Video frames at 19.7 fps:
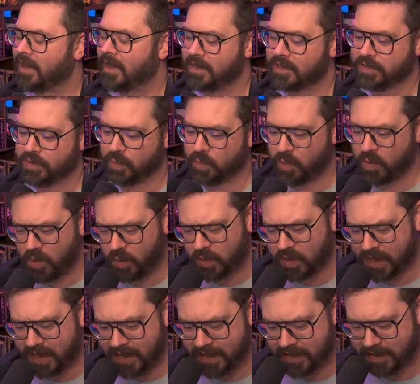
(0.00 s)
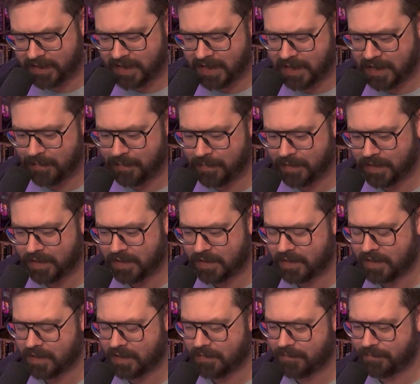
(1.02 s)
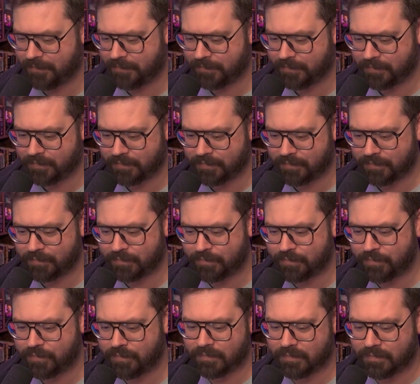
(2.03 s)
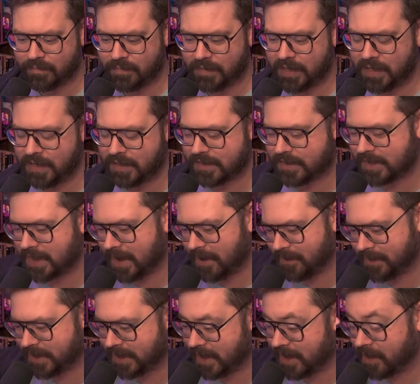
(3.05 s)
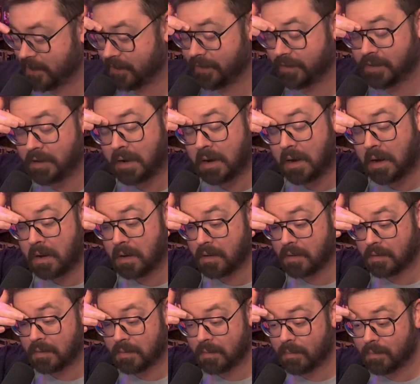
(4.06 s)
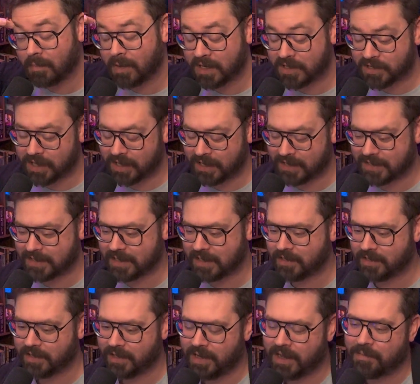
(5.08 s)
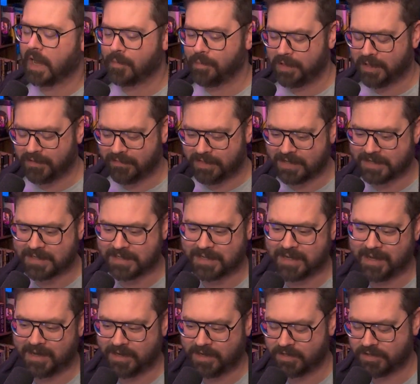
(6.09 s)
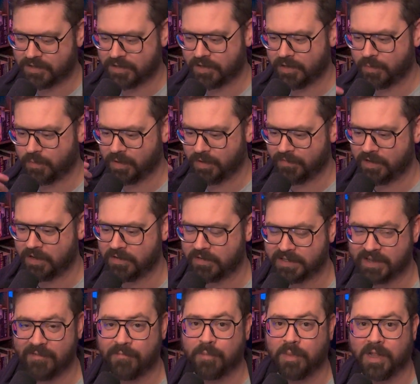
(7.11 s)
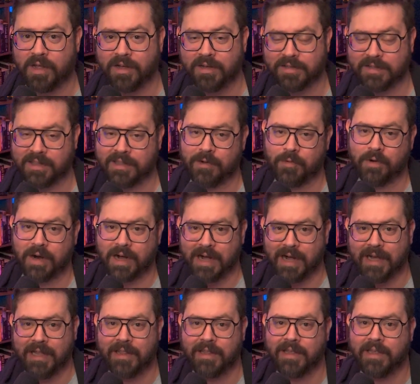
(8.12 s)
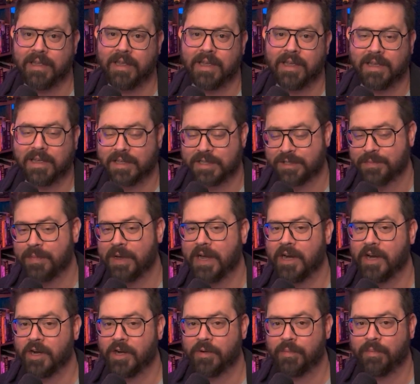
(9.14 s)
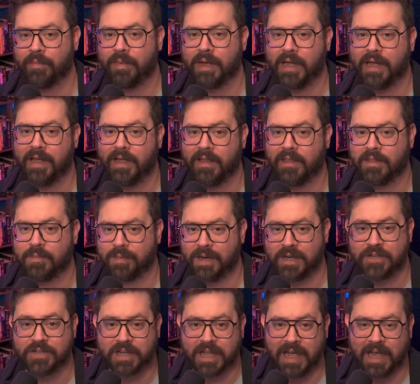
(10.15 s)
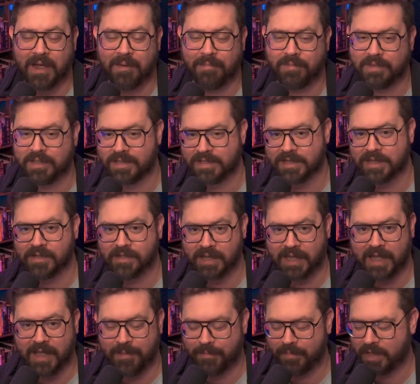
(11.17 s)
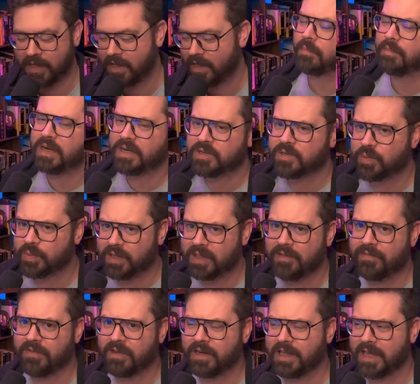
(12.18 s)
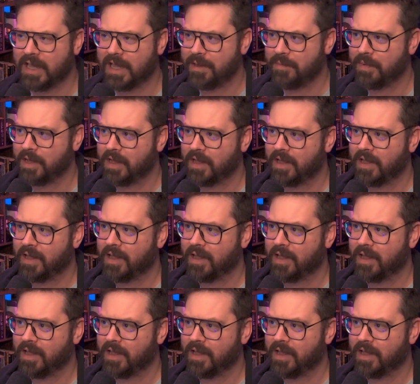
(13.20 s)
It is a roguelite game. It is top down, much like a Zelda. I believe they said during one of their dev blogs that they were highly inspired by the Minish Cap, the Zelda game. But it's a really fun game.